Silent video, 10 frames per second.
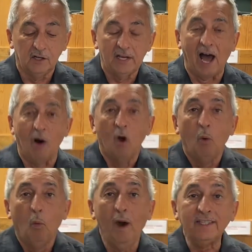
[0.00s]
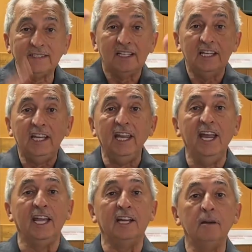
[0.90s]
Now, what's
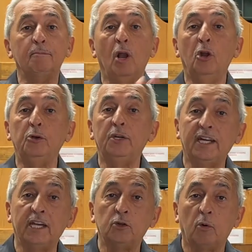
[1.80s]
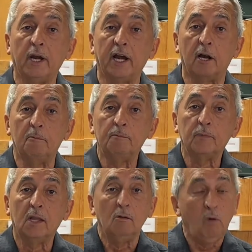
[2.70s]
in polluted indoor air?
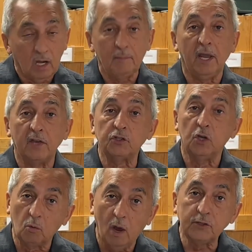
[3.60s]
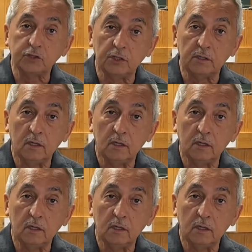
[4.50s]
Well, let me ask you a question.